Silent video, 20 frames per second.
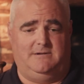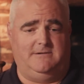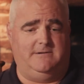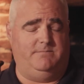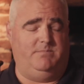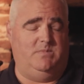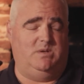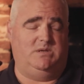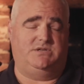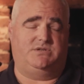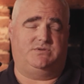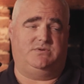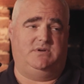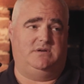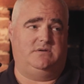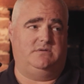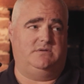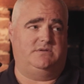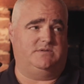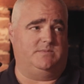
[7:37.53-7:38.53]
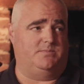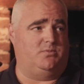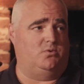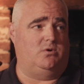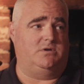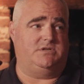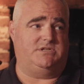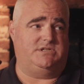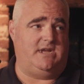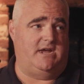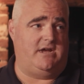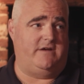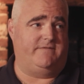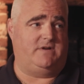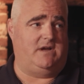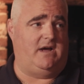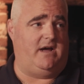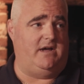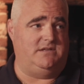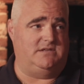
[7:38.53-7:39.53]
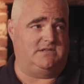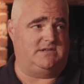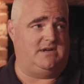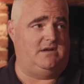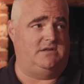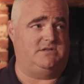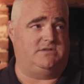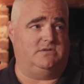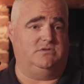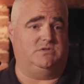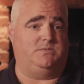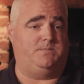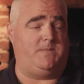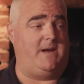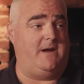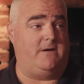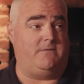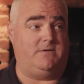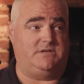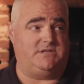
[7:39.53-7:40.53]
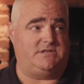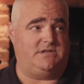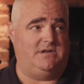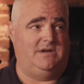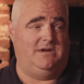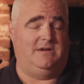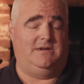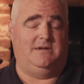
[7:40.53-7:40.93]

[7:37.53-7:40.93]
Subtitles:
administrators, support staff, guidance counselors, parents.